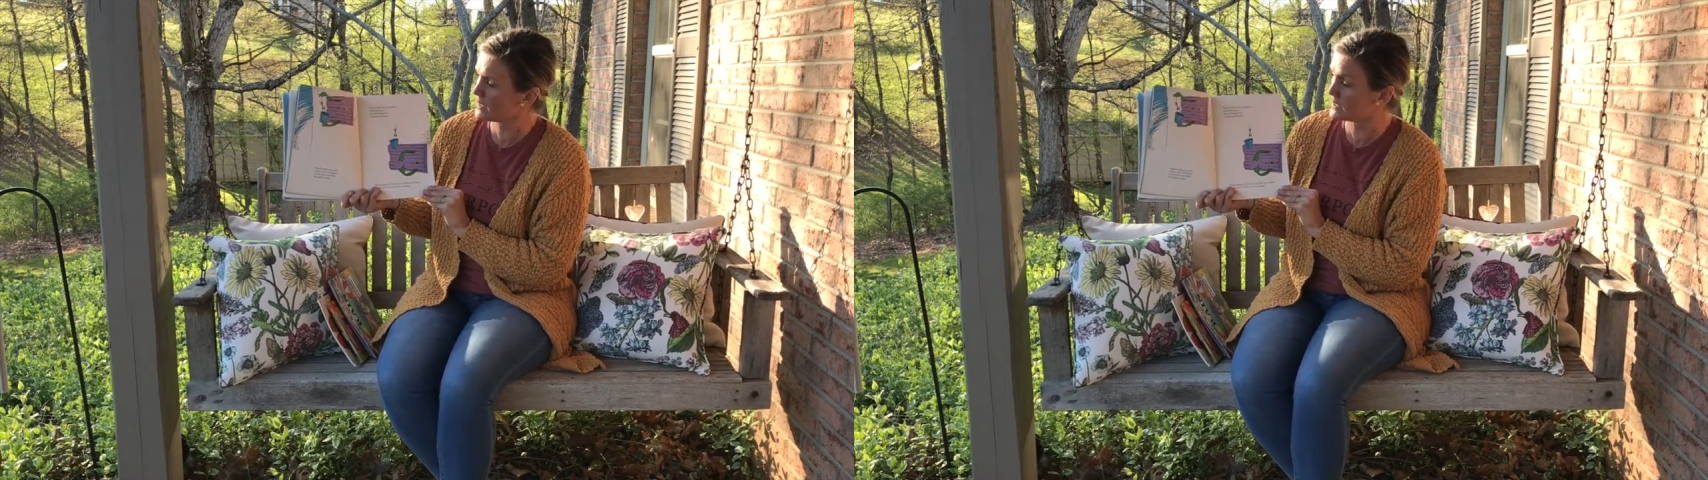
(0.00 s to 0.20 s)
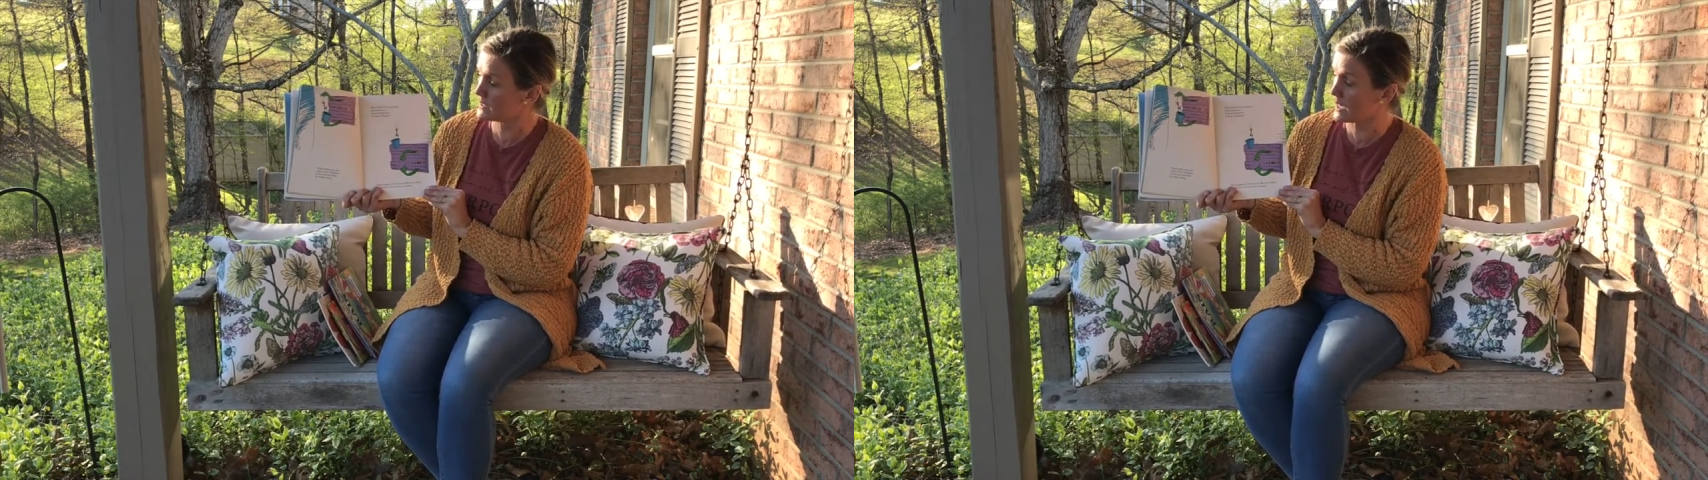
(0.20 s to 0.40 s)

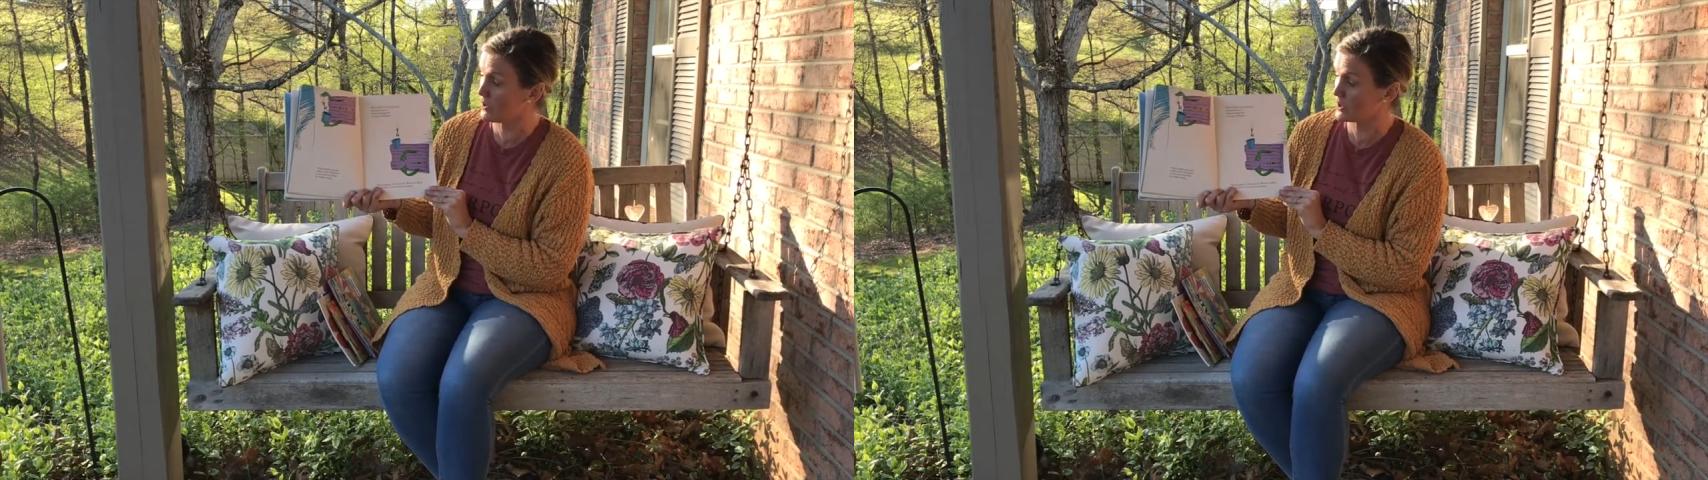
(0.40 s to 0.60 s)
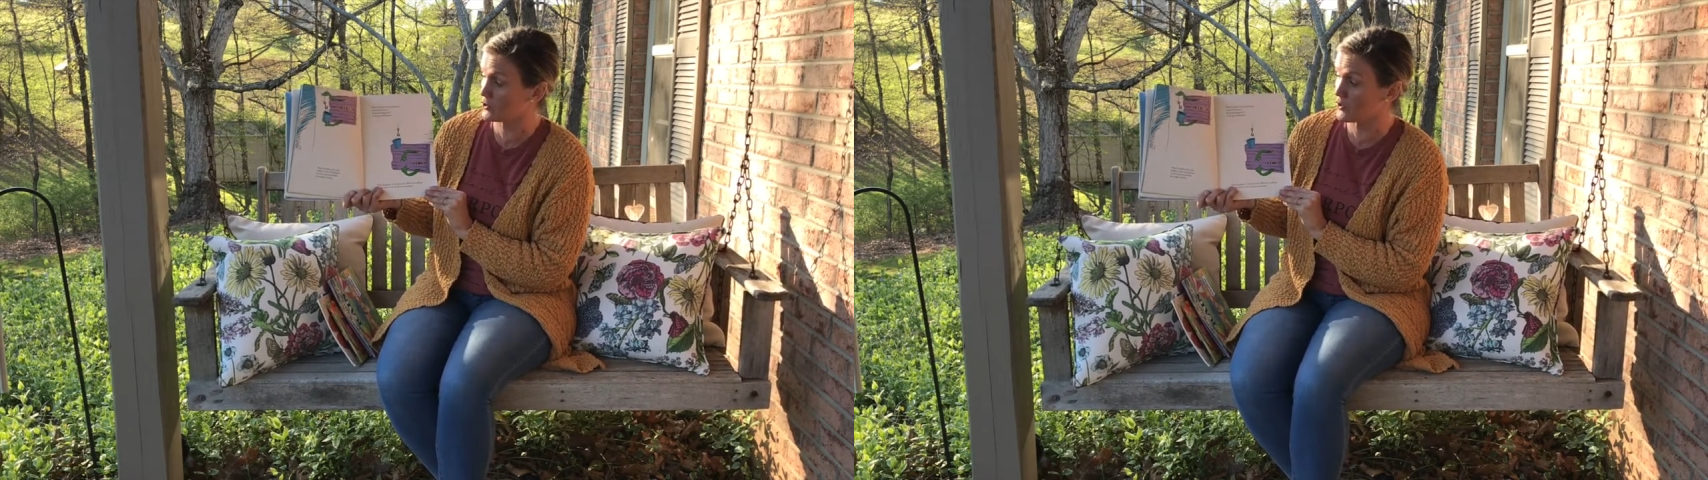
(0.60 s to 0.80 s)
his
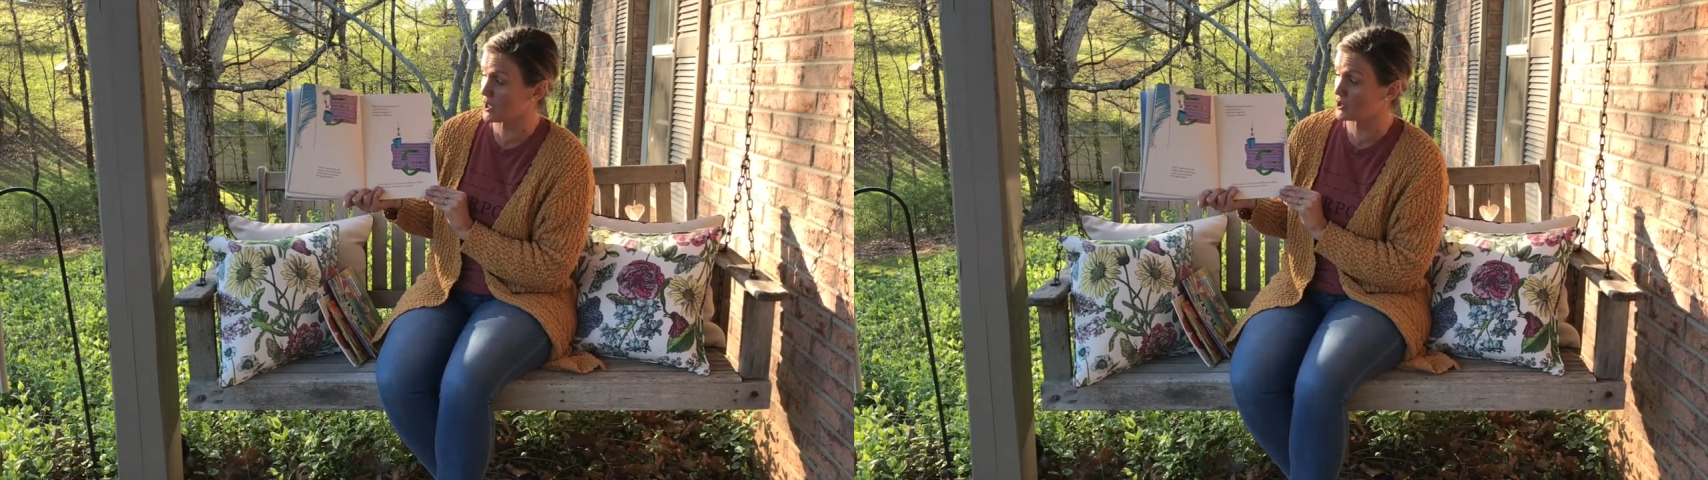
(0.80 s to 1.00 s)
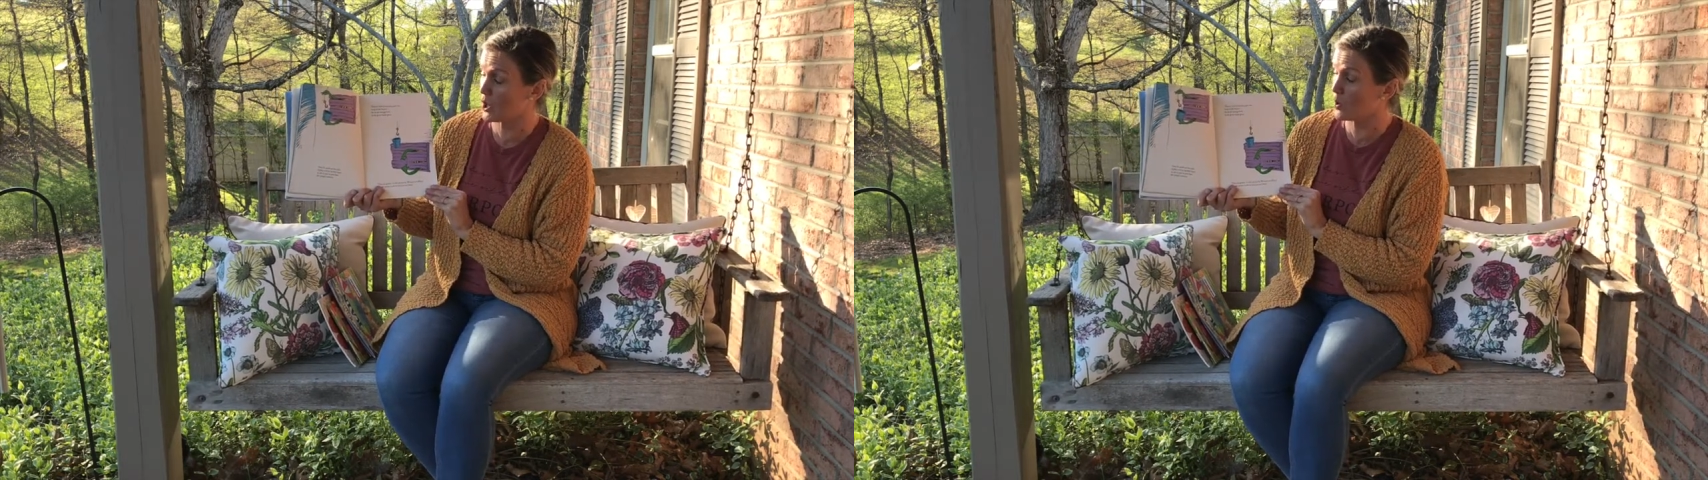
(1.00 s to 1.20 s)
secret
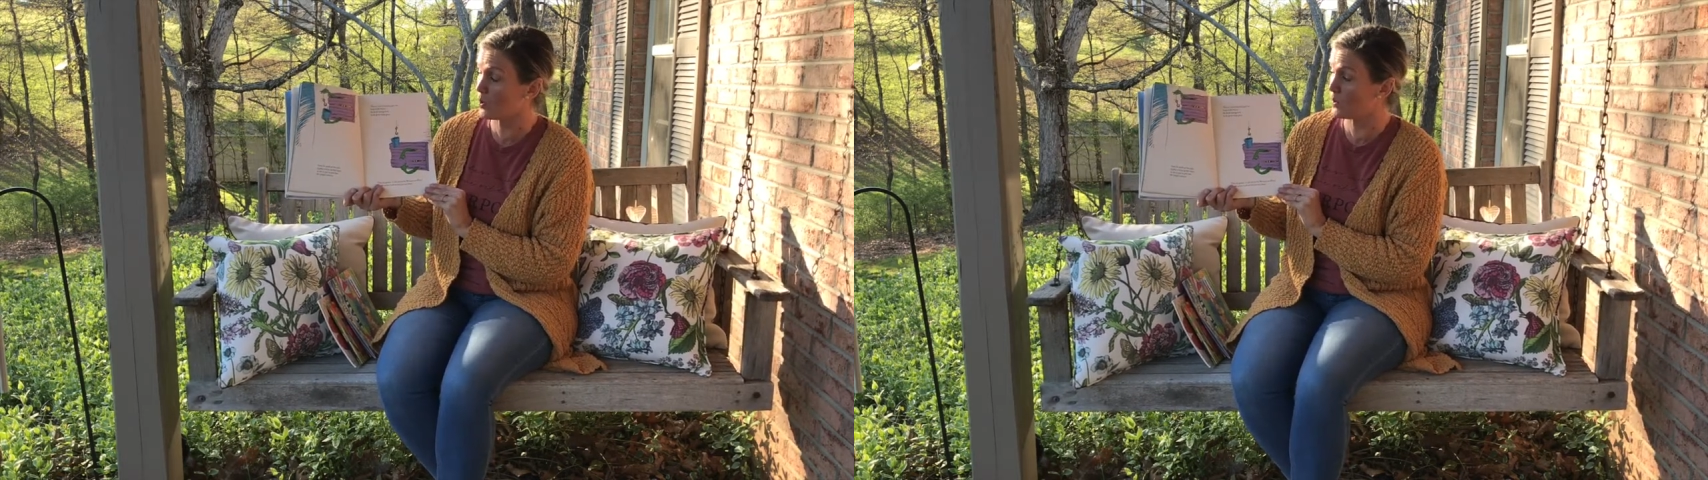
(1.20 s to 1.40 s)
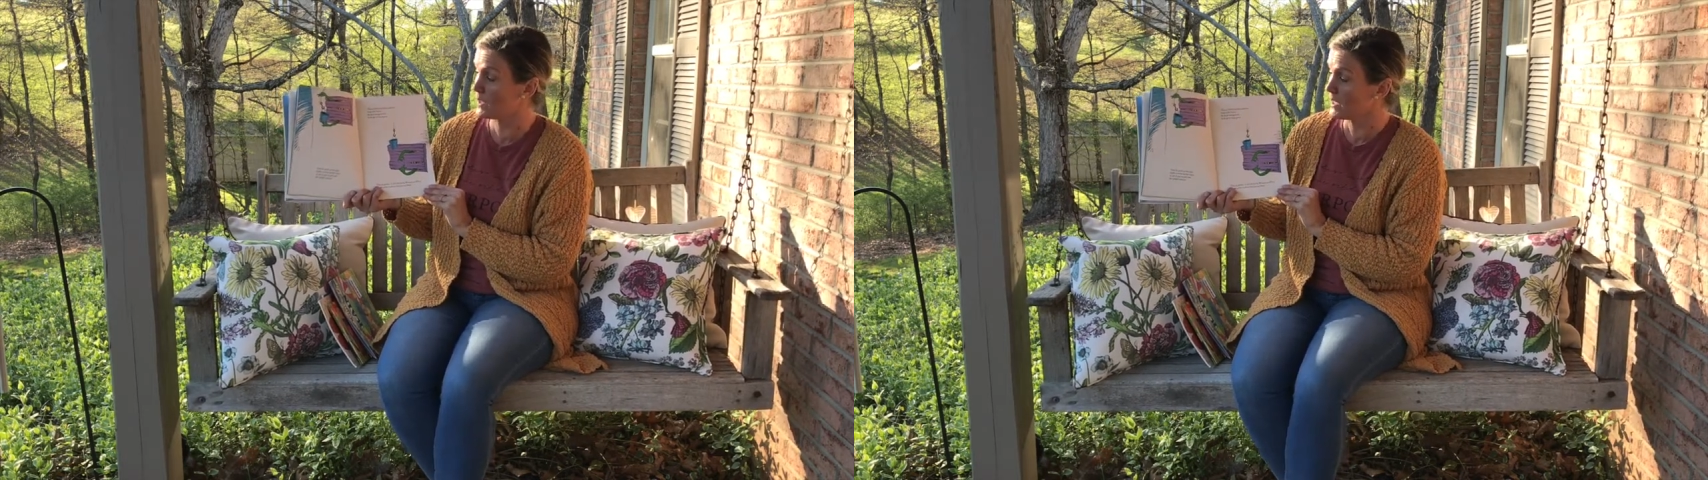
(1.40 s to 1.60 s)
strange
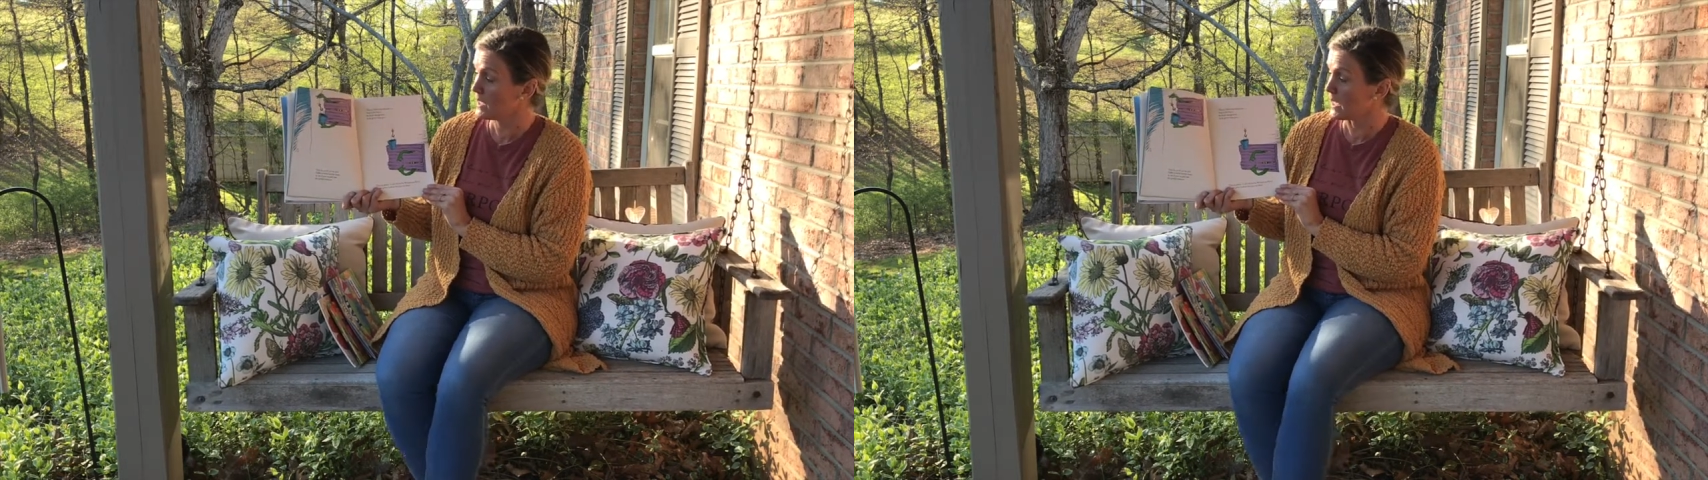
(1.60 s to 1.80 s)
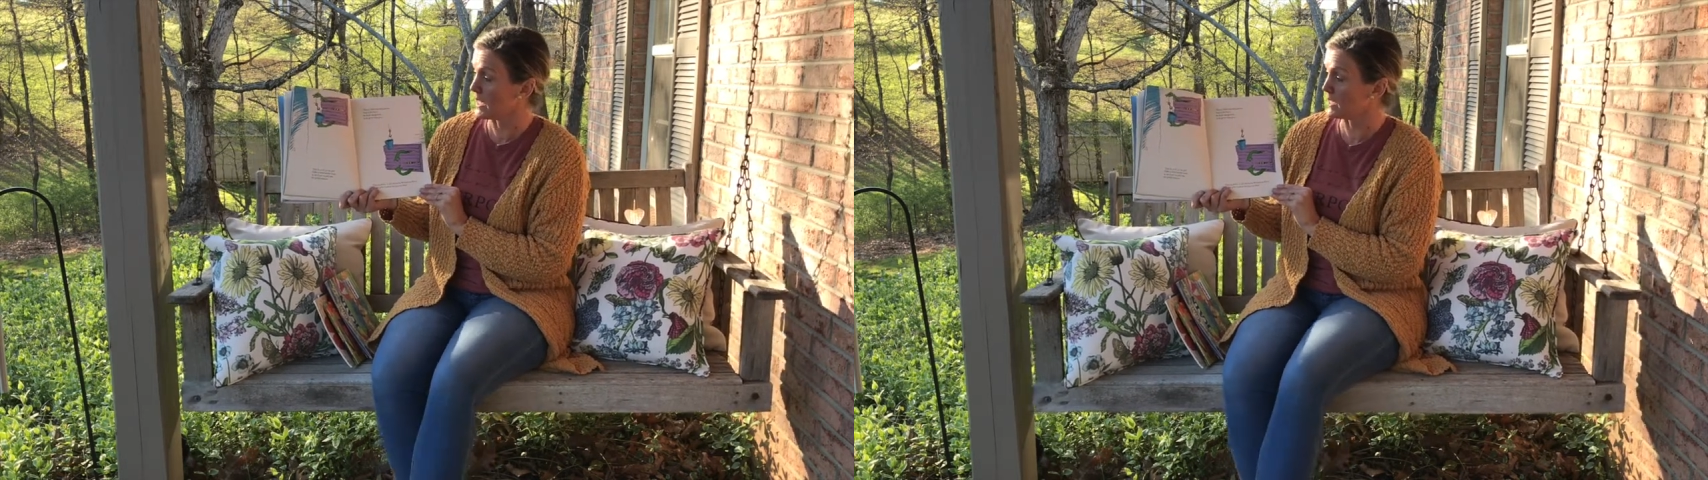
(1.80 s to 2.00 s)
hole in